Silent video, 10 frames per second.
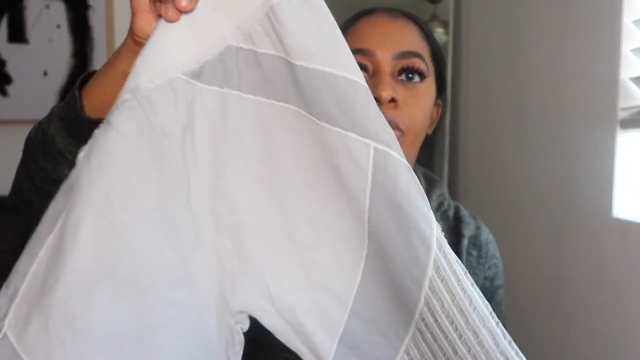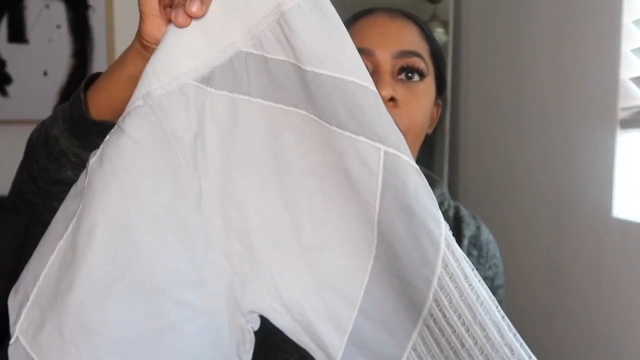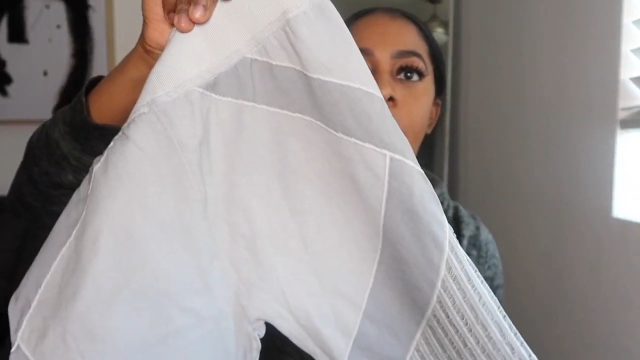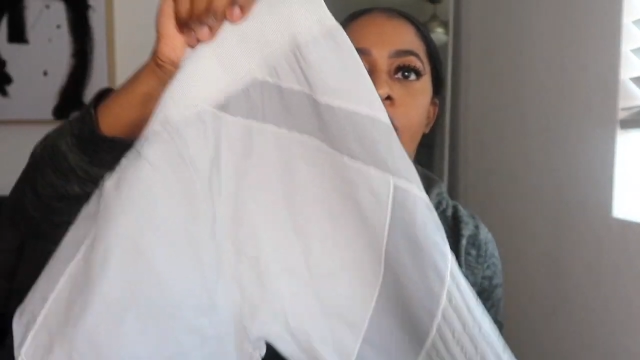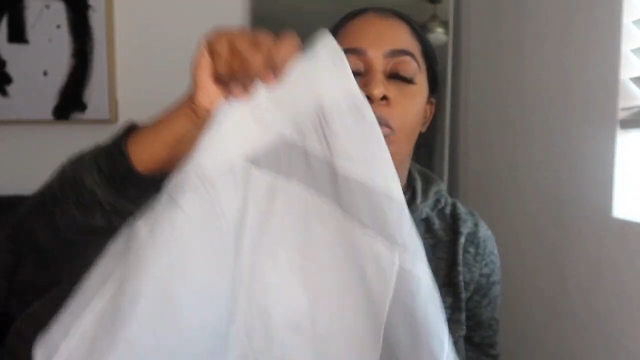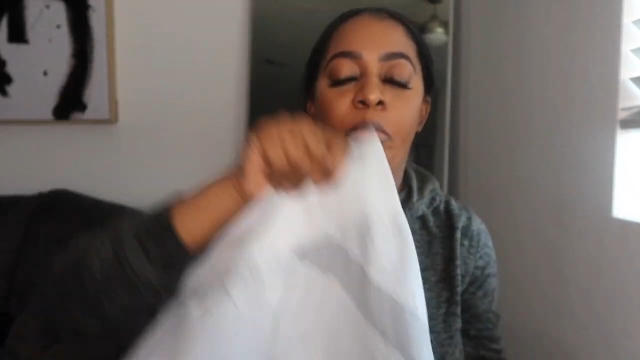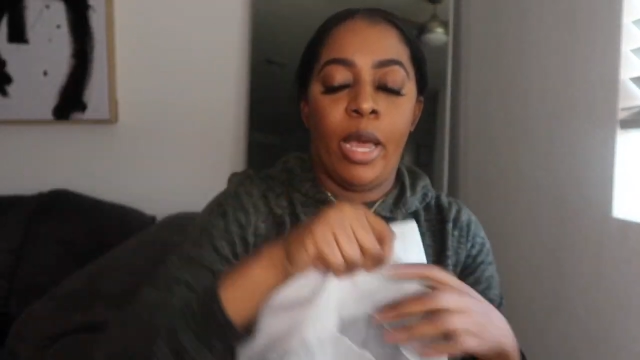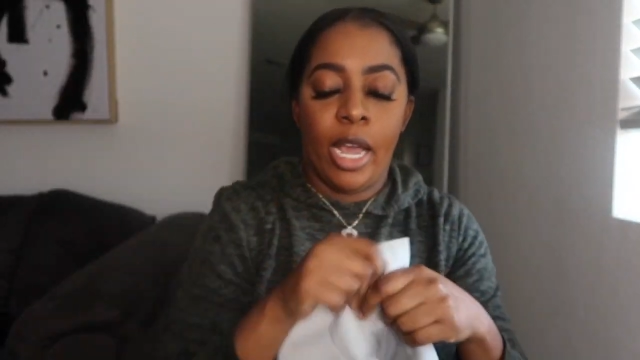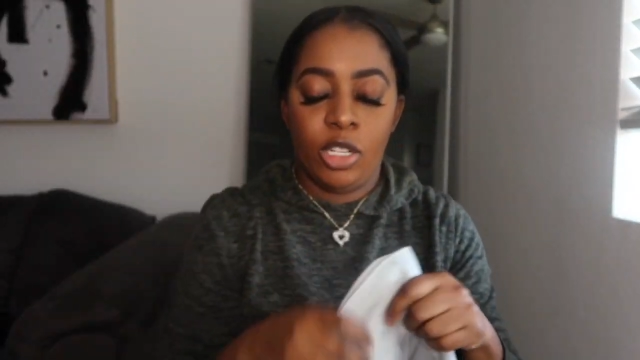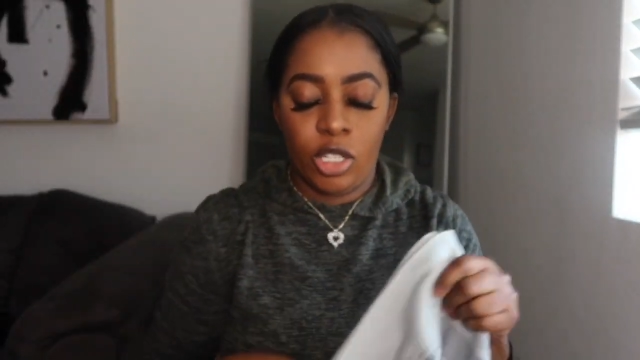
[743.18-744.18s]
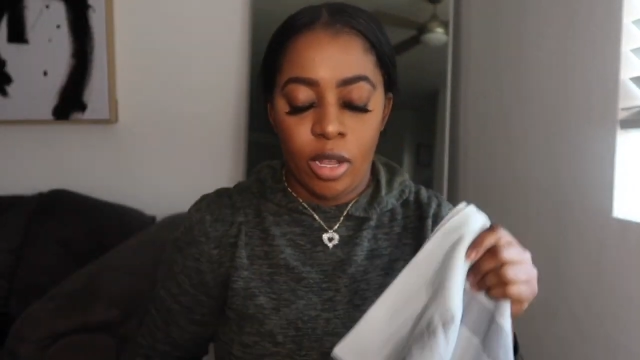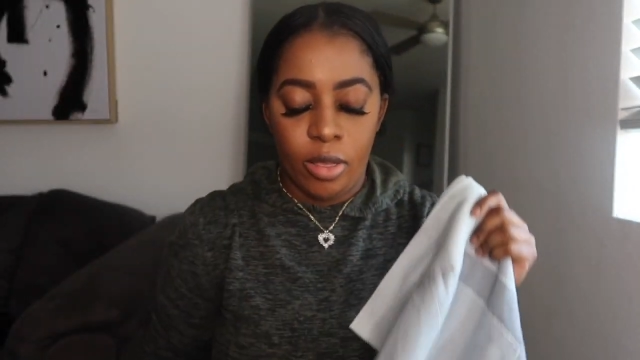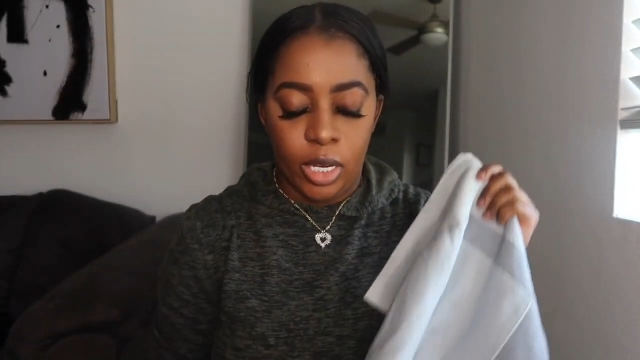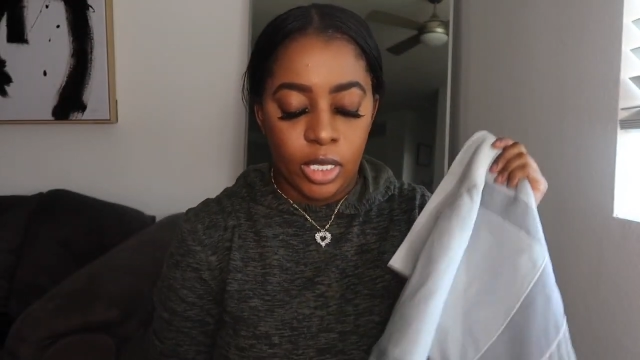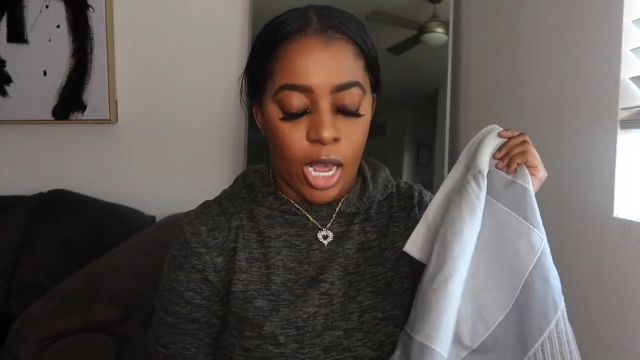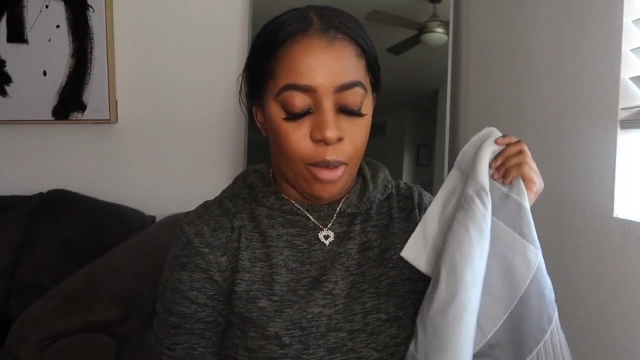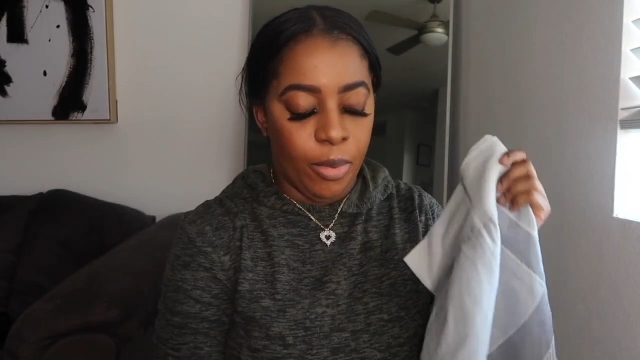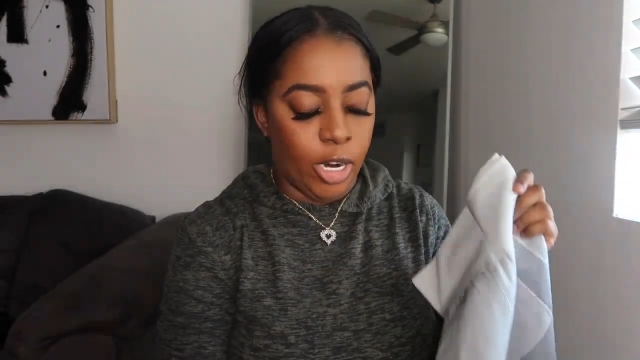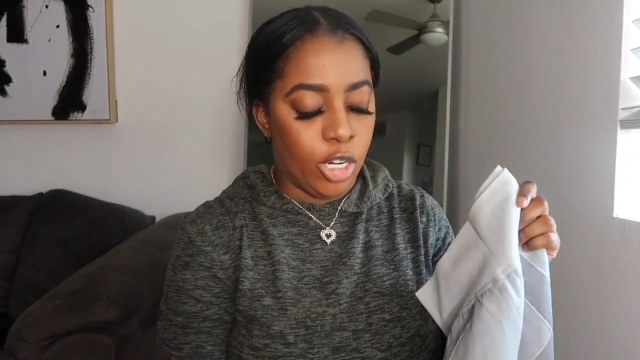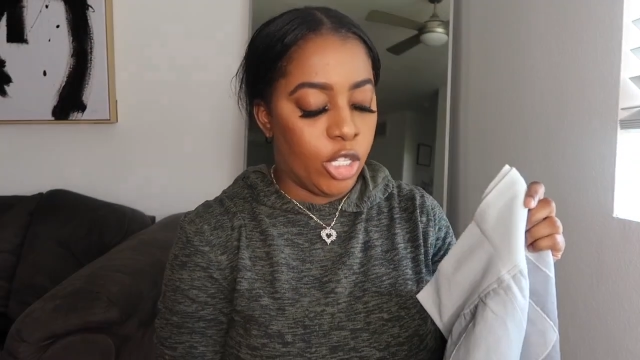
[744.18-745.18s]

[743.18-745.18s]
They just match the top here.